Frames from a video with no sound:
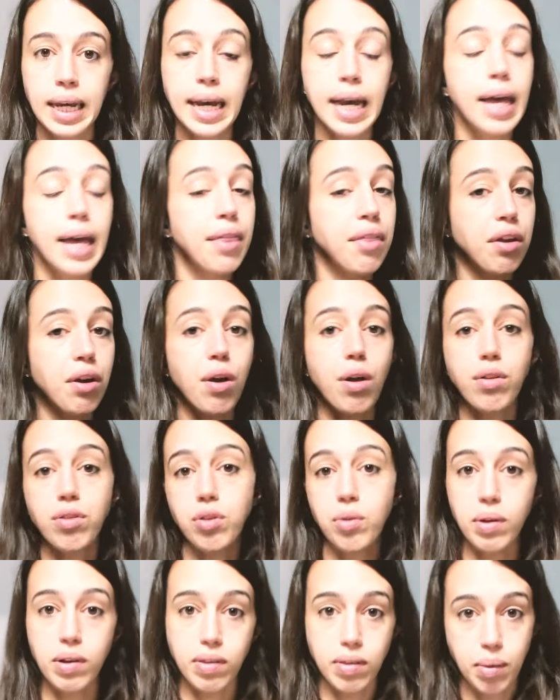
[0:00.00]
And then
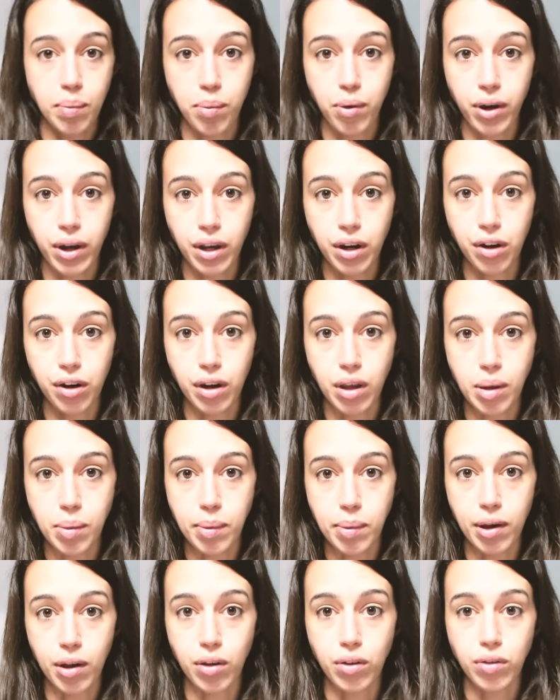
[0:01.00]
also at some point in your
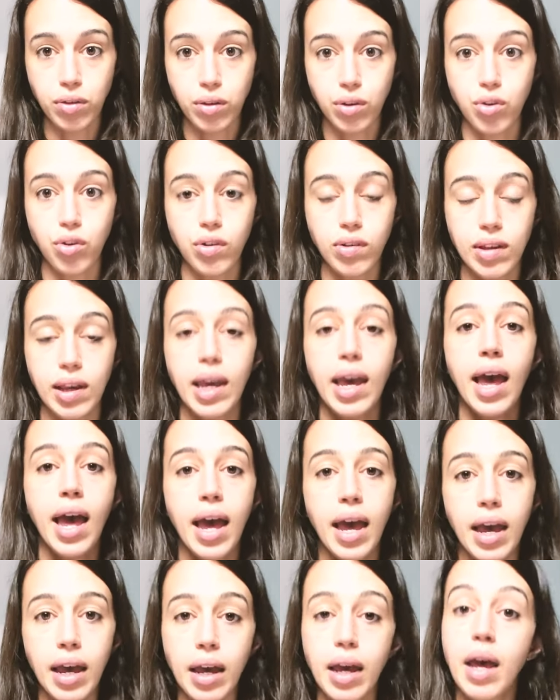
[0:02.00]
emails, you should say,
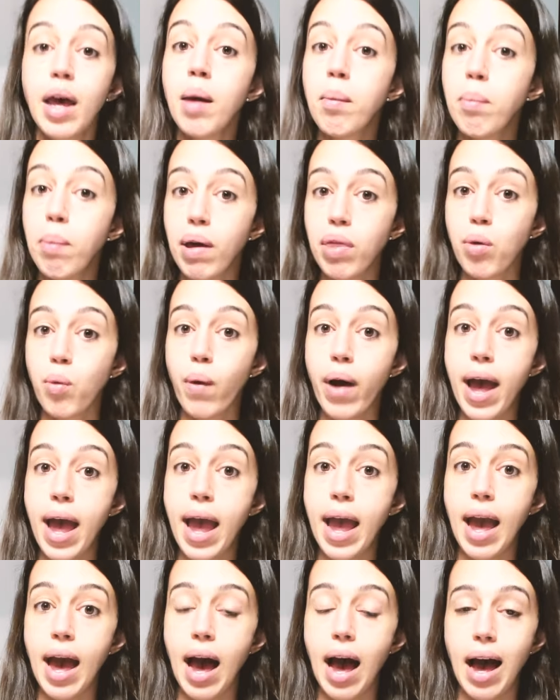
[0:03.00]
hey, by the
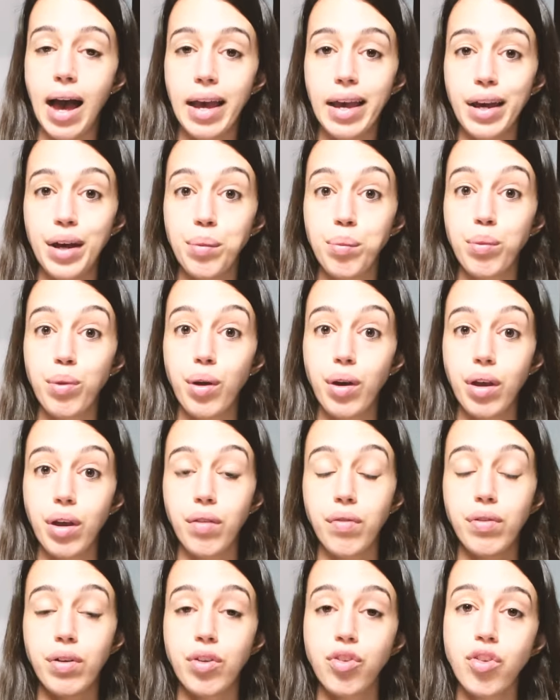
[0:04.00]
way, I am
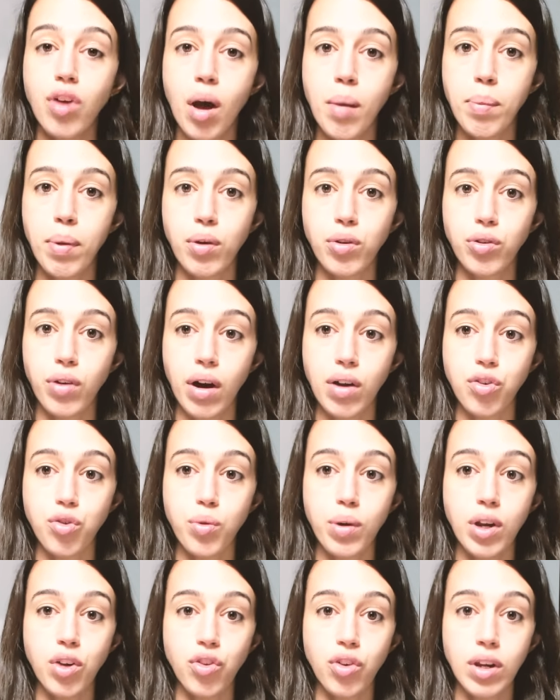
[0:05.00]
looking for a job
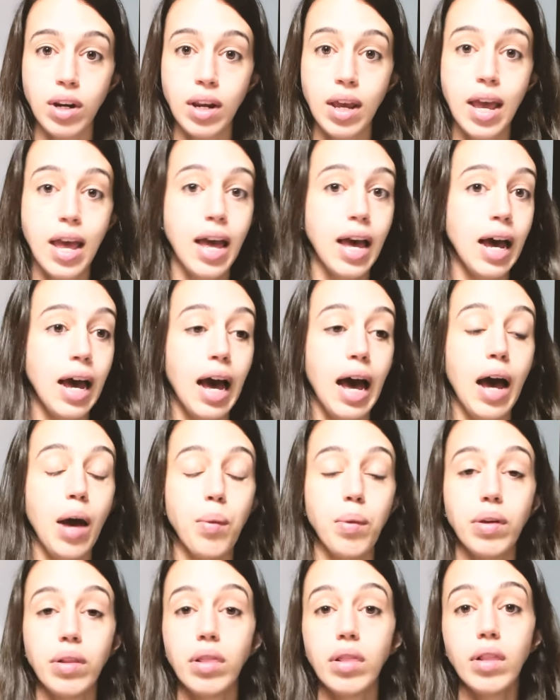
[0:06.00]
post-graduation.
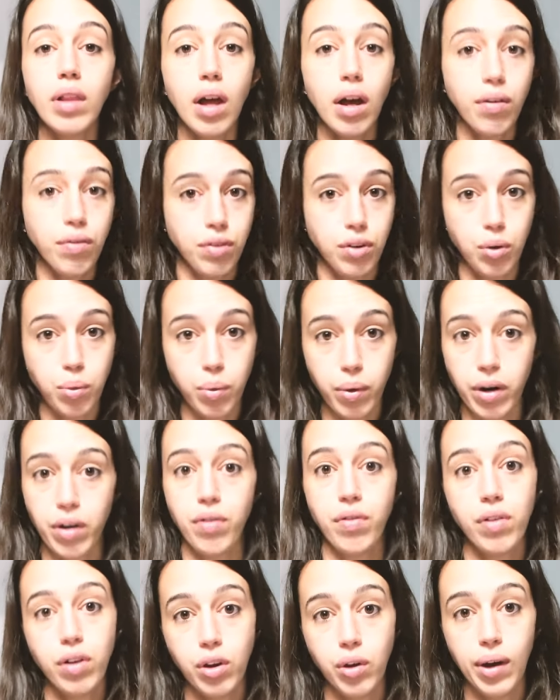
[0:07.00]
I would love to
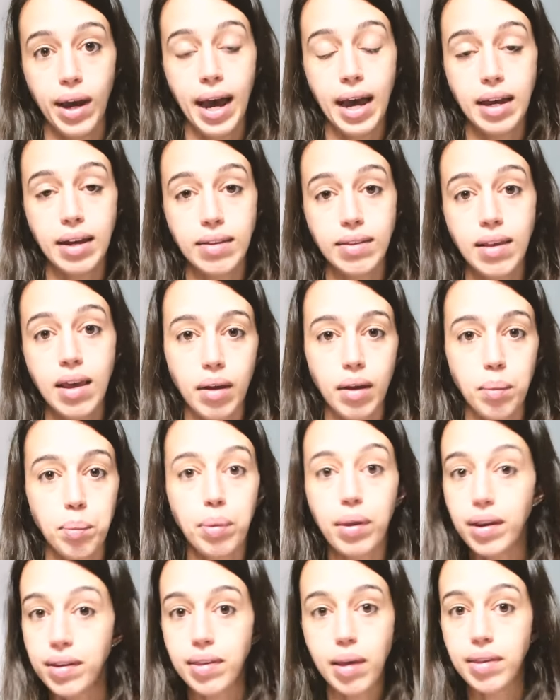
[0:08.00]
work for you guys.
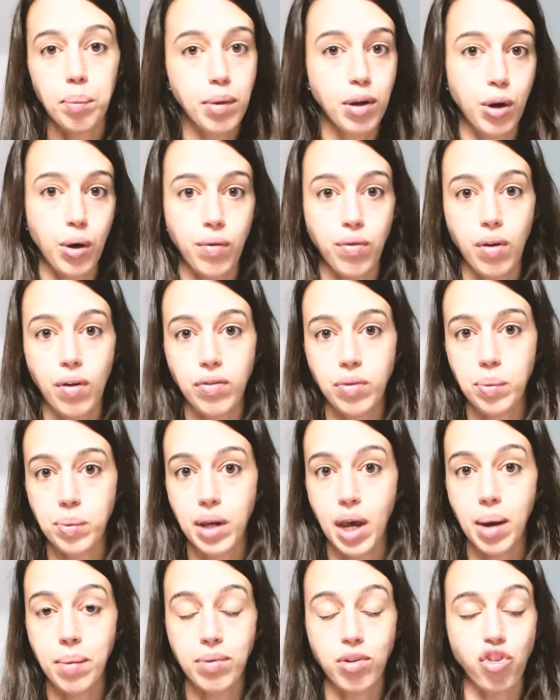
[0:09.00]
Please let me know if you have some
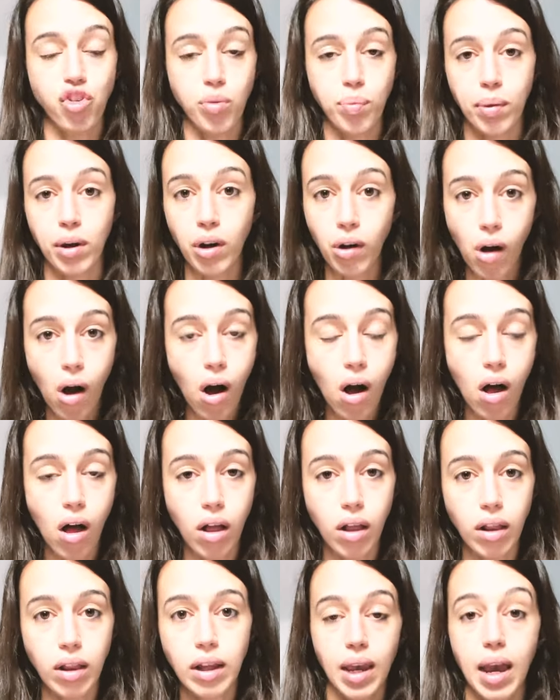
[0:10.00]
time to jump on a
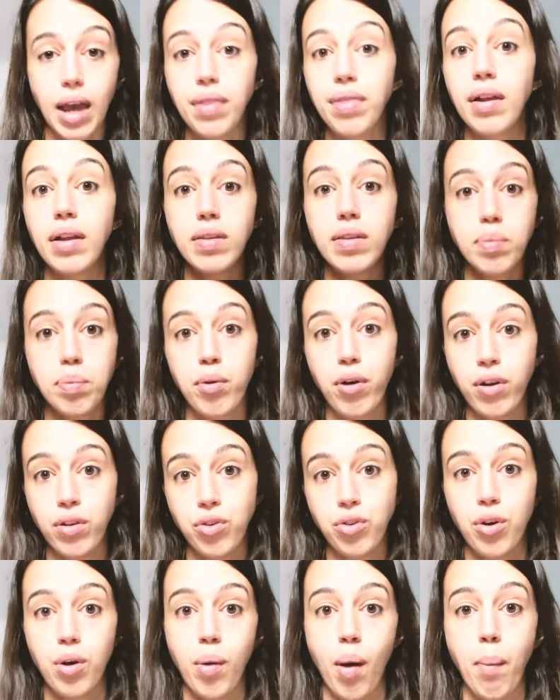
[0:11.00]
call, and let's
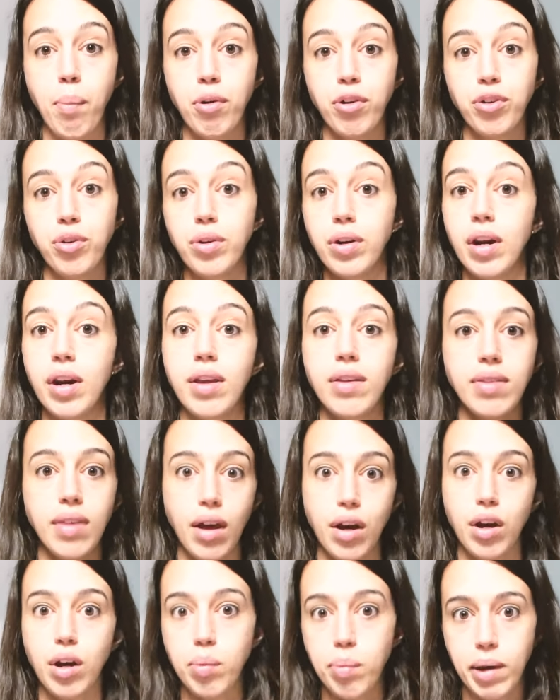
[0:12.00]
brainstorm opportunities
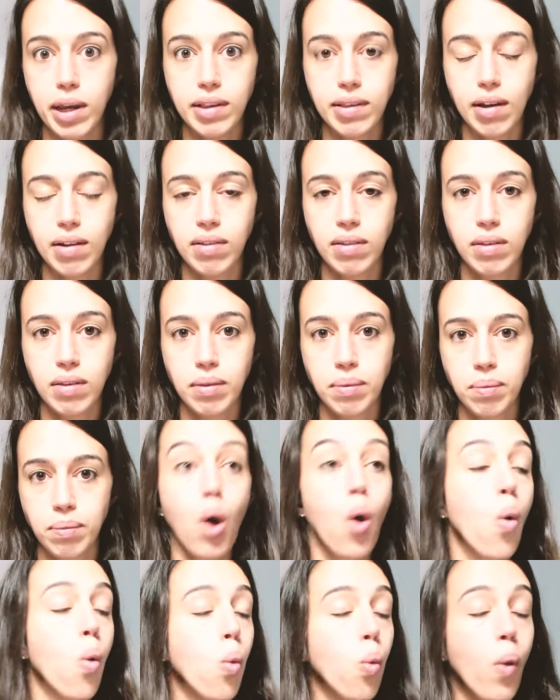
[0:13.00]
that could make sense.
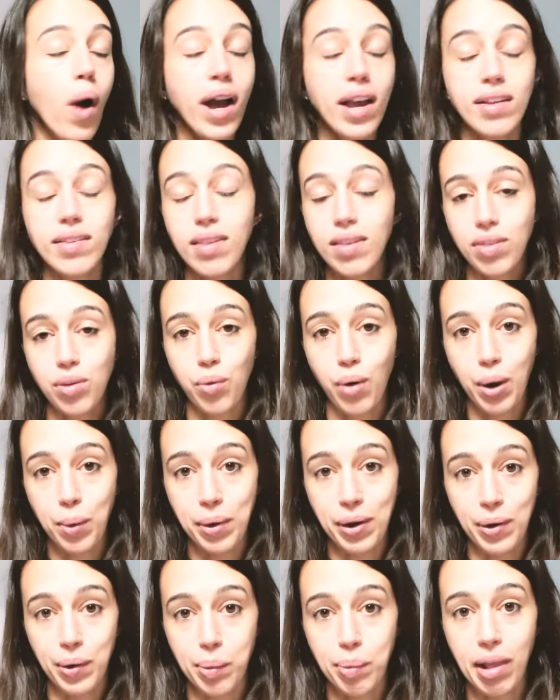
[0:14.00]
Why is this the
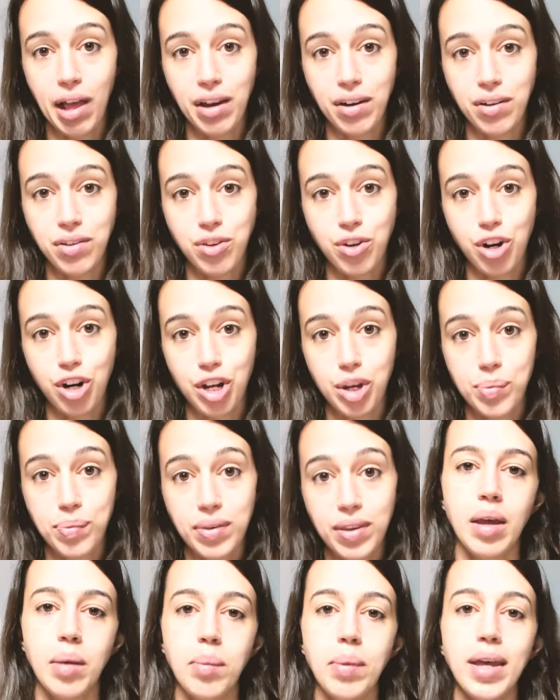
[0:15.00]
right way to apply to
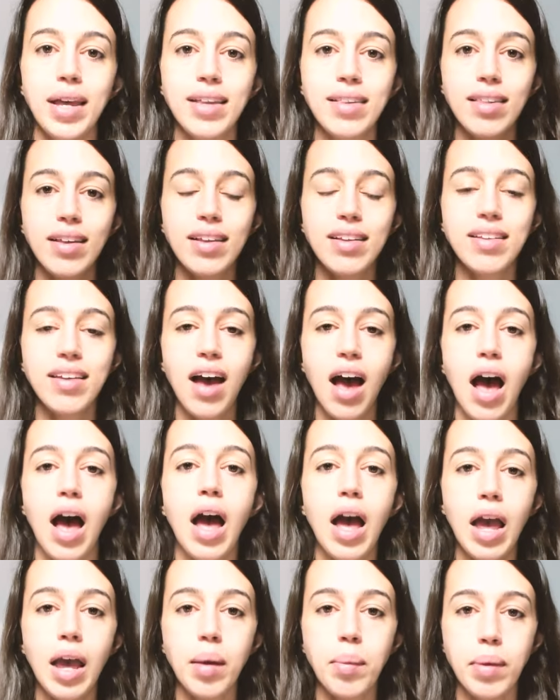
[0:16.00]
startups? Because
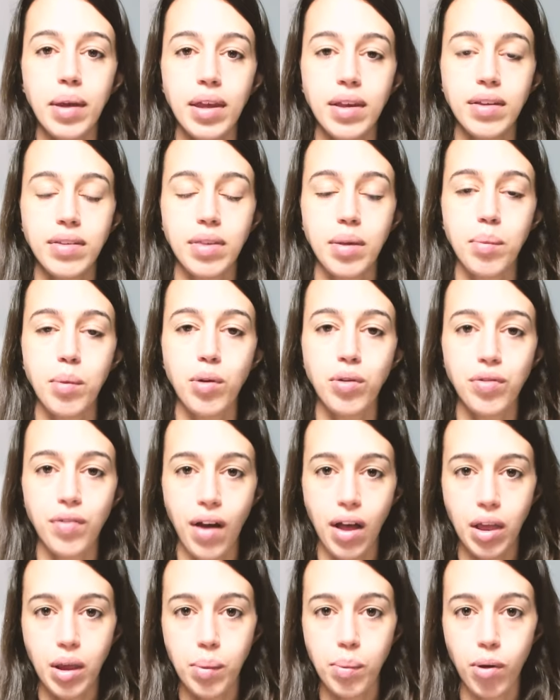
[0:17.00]
time is the most
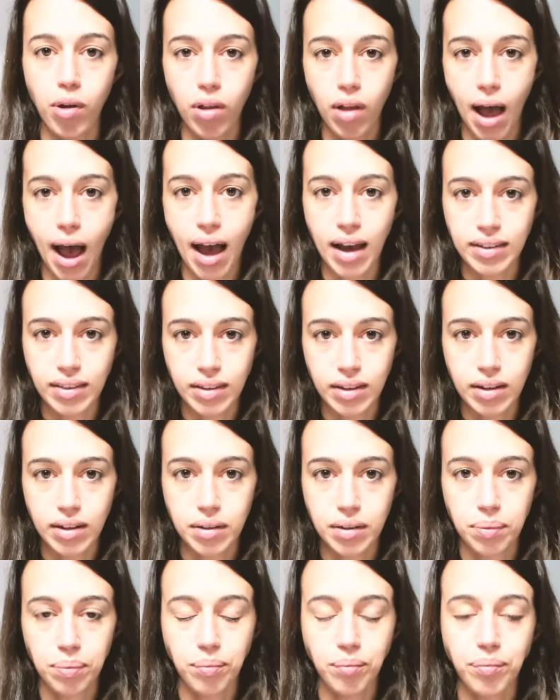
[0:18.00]
valuable
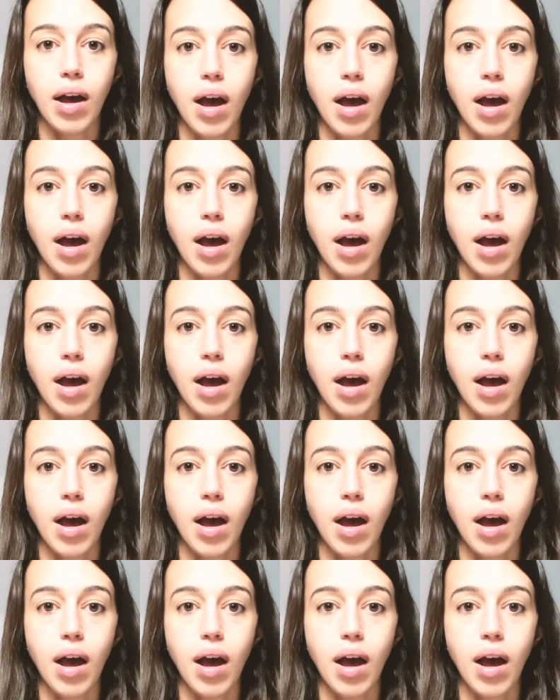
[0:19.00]
asset.